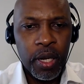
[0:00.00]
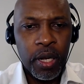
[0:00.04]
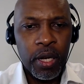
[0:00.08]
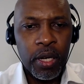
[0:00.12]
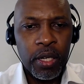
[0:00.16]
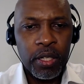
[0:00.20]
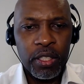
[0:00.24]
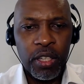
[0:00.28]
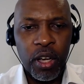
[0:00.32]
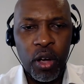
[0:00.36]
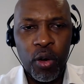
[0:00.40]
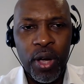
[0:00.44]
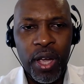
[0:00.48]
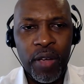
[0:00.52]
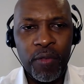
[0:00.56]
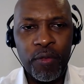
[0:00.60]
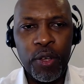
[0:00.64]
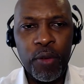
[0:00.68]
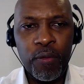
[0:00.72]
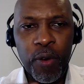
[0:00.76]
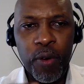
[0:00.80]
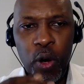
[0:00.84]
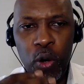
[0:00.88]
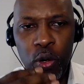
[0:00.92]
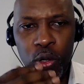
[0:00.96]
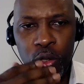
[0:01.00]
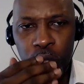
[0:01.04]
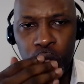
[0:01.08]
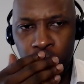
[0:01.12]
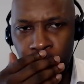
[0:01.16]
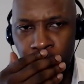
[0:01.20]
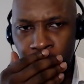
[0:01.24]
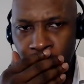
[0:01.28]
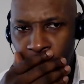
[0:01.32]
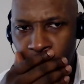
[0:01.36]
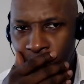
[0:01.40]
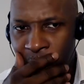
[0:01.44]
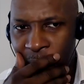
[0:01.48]
So if you focus on, you
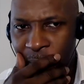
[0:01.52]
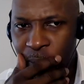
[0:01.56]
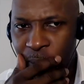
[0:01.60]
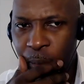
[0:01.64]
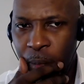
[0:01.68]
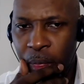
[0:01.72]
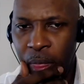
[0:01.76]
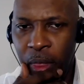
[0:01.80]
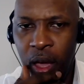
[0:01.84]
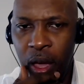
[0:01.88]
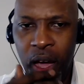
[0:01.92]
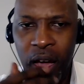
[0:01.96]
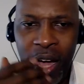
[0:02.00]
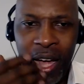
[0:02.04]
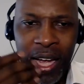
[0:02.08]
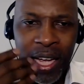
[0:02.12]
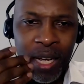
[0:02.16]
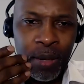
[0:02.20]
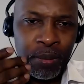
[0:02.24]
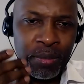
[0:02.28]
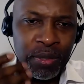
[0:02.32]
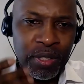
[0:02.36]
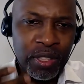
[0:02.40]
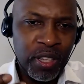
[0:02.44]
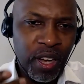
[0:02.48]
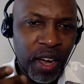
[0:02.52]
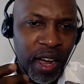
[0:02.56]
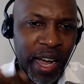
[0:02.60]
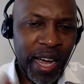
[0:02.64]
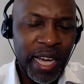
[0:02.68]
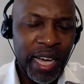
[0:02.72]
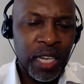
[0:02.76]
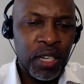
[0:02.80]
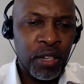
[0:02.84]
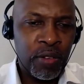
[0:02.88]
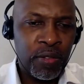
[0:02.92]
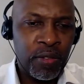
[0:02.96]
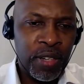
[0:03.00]
know what, I am
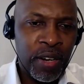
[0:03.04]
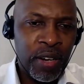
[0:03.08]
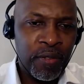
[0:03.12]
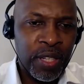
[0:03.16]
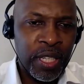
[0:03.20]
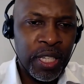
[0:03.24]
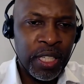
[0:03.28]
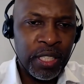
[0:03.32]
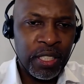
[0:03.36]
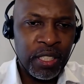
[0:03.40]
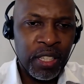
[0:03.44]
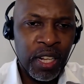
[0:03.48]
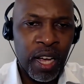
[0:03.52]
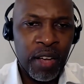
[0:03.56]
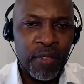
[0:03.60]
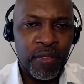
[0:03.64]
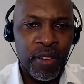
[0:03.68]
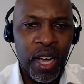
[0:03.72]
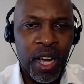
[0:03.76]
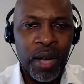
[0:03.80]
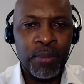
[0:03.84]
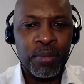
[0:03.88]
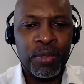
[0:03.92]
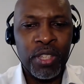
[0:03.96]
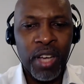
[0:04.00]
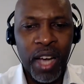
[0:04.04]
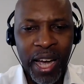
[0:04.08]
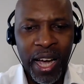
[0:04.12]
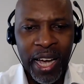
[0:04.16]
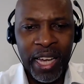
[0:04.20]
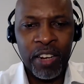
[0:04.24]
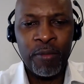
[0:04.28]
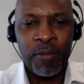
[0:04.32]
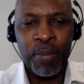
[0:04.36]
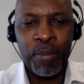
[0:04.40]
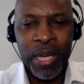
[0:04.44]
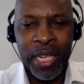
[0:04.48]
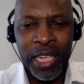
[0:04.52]
tired of living this life. I'm tired
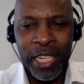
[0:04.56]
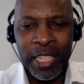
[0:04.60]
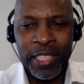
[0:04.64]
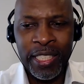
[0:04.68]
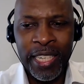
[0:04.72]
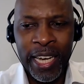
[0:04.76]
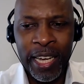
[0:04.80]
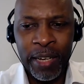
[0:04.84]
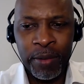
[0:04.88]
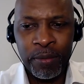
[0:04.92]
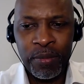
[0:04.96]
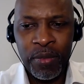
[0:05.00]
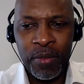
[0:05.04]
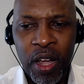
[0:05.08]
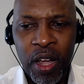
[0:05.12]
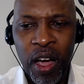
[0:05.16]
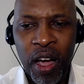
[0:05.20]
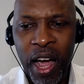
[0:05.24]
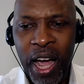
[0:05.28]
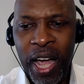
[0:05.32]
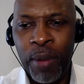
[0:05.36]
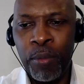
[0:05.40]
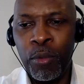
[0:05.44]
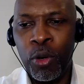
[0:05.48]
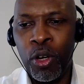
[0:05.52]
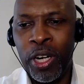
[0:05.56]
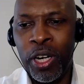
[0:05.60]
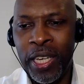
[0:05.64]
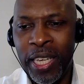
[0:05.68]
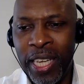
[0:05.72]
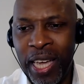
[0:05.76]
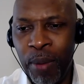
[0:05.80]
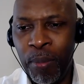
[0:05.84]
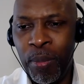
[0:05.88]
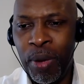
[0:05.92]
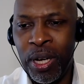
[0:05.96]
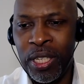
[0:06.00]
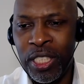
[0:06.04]
of being in debt. I'm going to
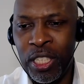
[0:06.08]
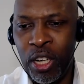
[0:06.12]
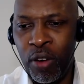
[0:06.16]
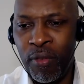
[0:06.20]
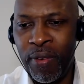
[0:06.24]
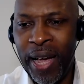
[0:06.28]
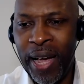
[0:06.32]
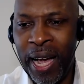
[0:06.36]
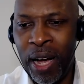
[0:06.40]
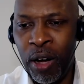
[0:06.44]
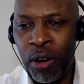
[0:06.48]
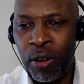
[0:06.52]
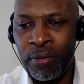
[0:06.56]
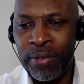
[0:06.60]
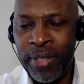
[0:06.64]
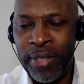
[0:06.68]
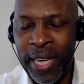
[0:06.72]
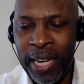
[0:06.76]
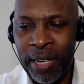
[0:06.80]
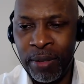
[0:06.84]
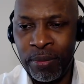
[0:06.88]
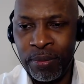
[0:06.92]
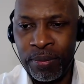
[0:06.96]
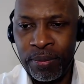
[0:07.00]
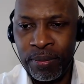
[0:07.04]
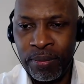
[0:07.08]
get myself out of debt.